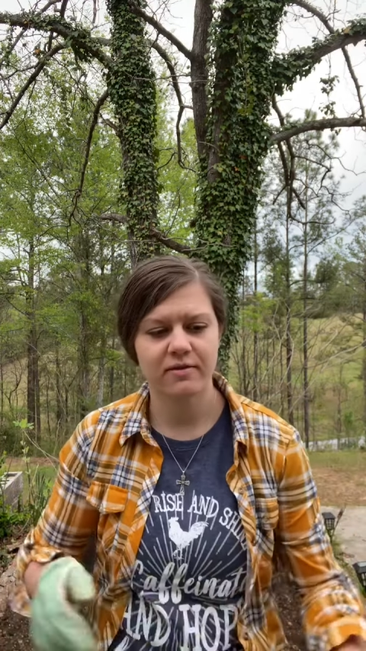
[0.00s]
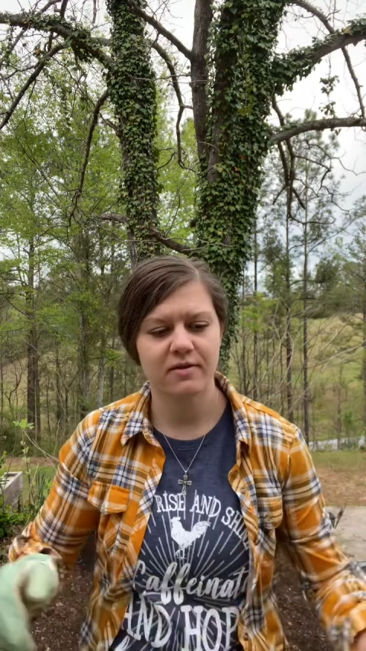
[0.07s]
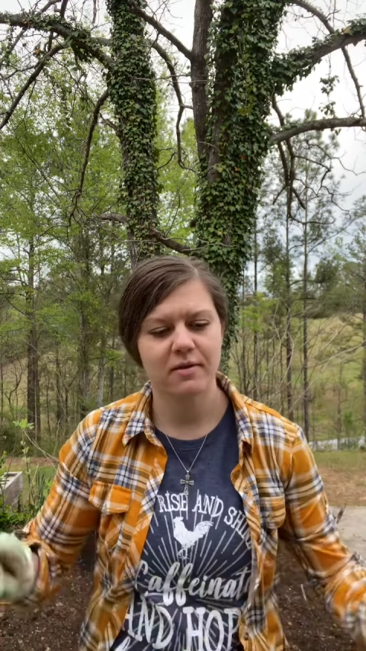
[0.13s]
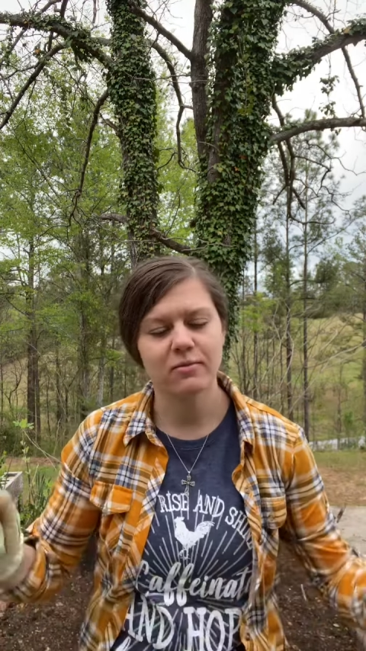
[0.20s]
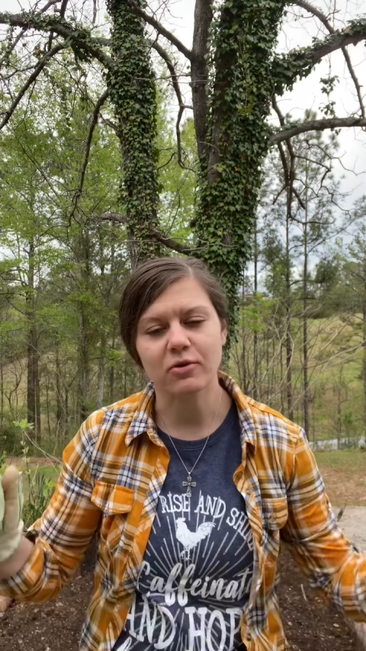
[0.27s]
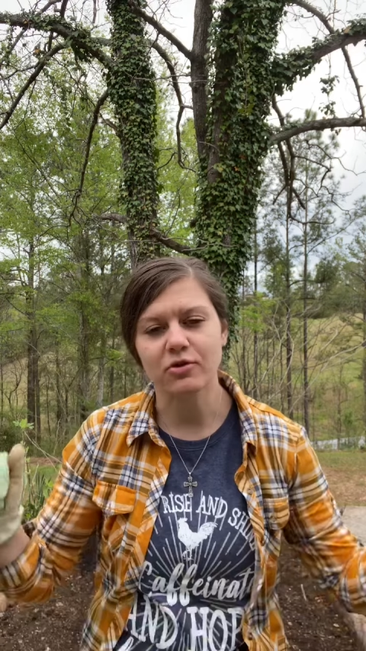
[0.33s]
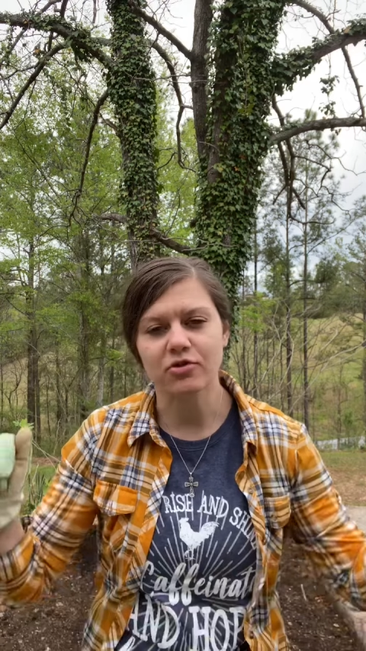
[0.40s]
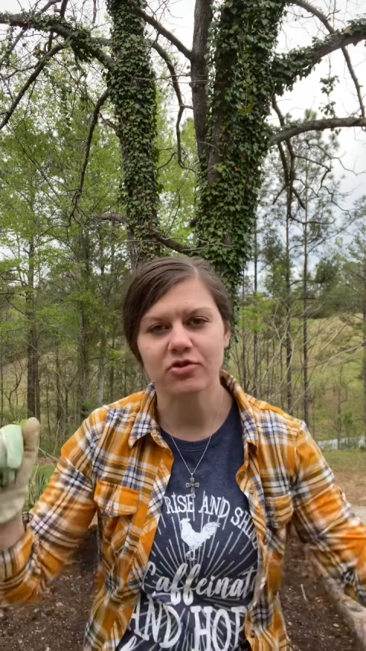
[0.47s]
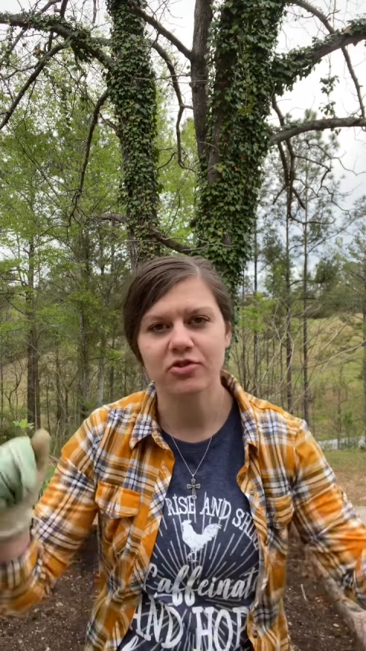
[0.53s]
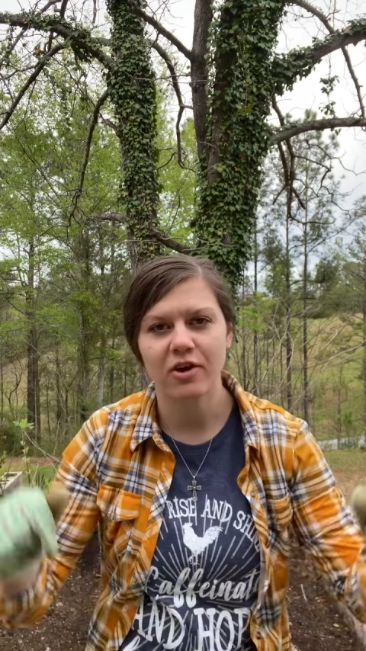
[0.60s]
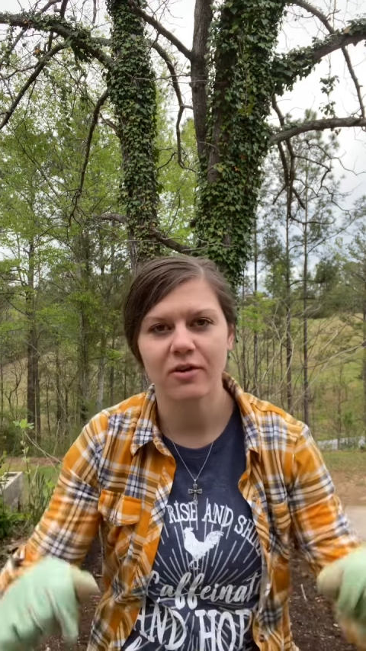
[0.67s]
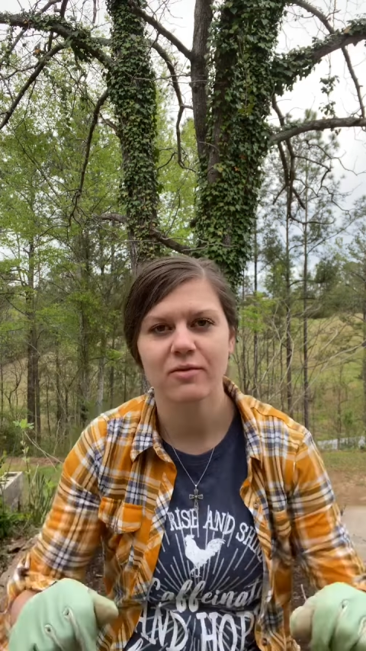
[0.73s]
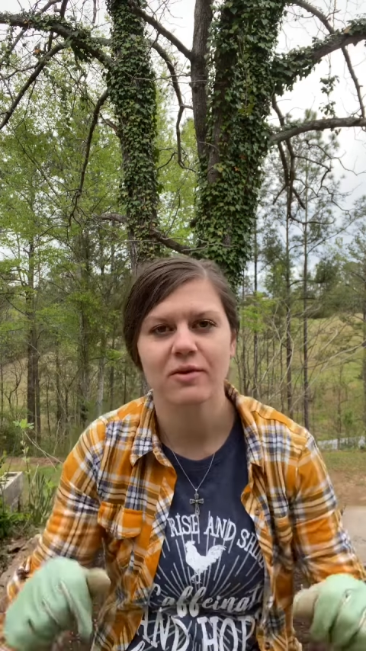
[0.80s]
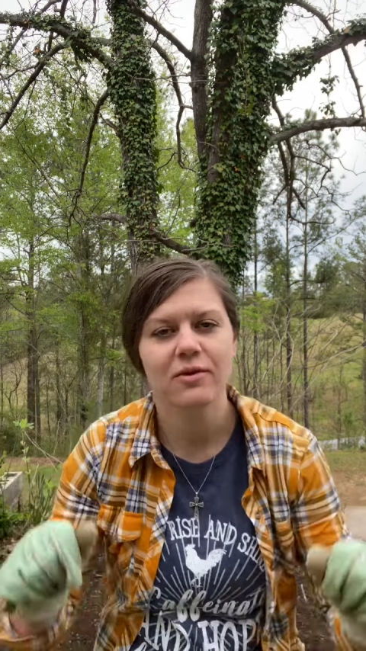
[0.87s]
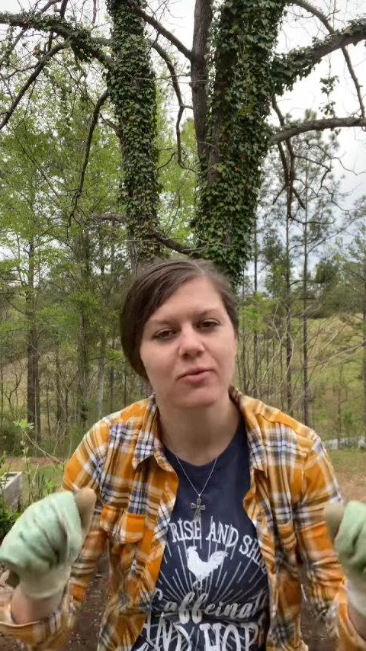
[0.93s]
and I'm gonna show
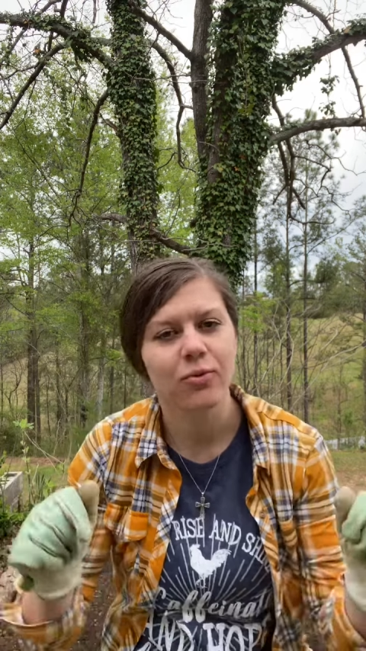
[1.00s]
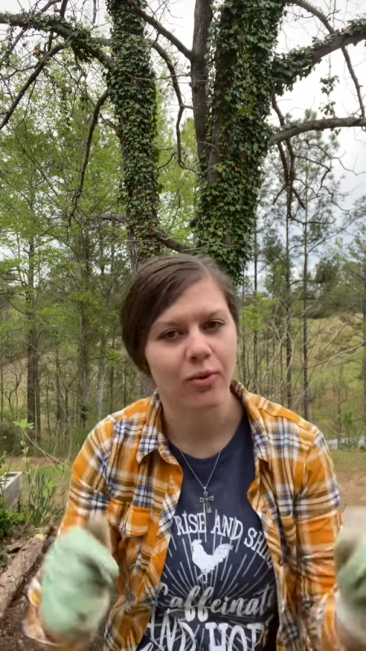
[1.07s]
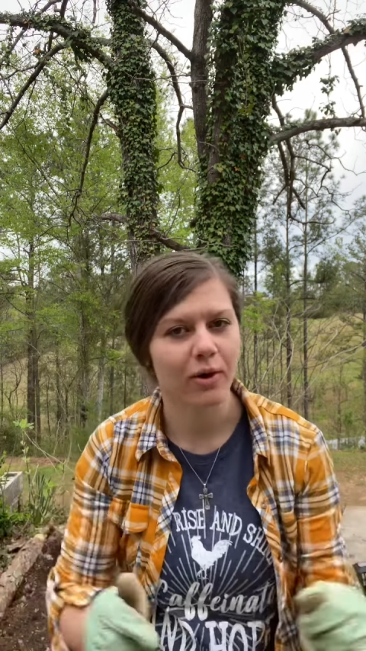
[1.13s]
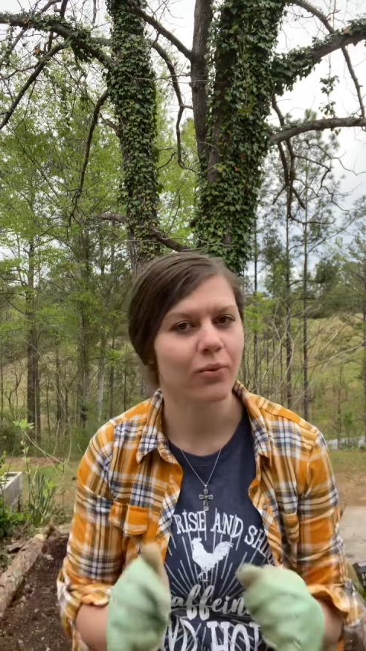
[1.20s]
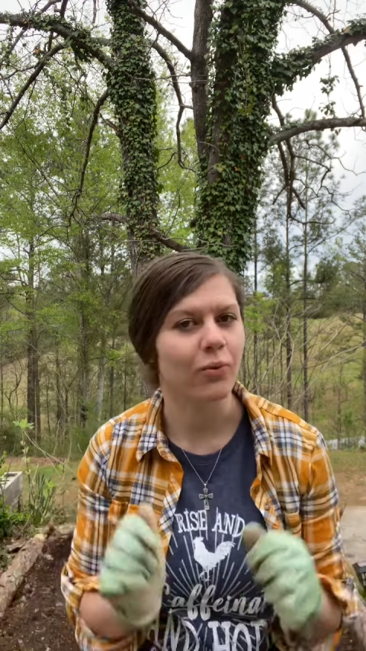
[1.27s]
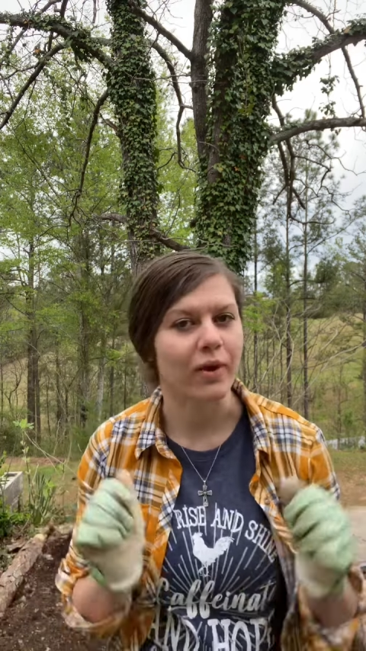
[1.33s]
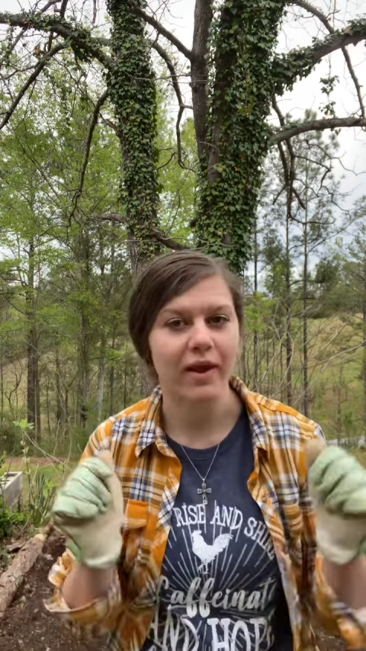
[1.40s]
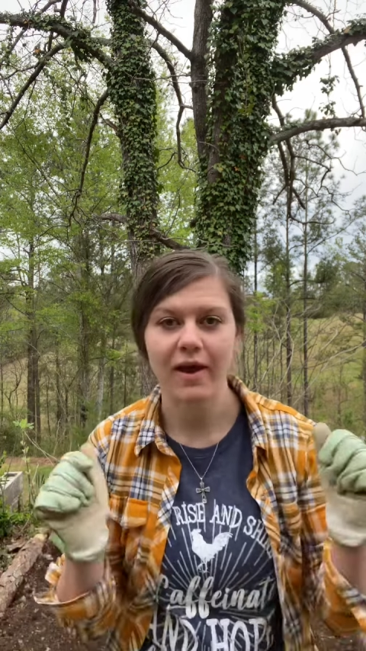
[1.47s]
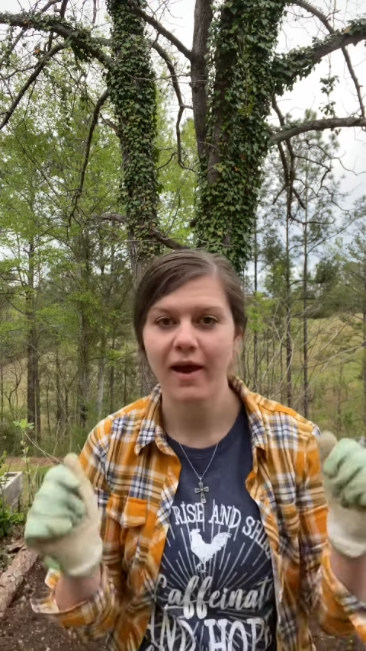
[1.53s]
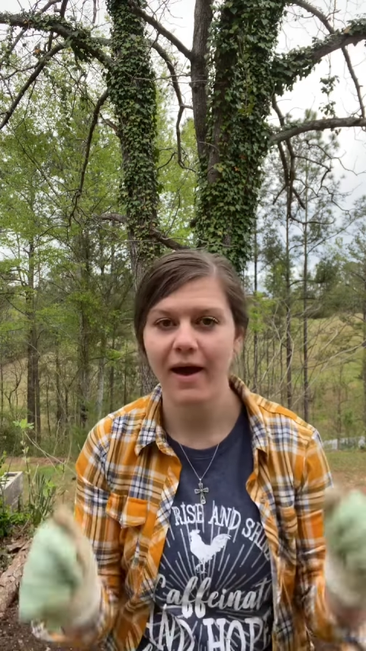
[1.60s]
you what we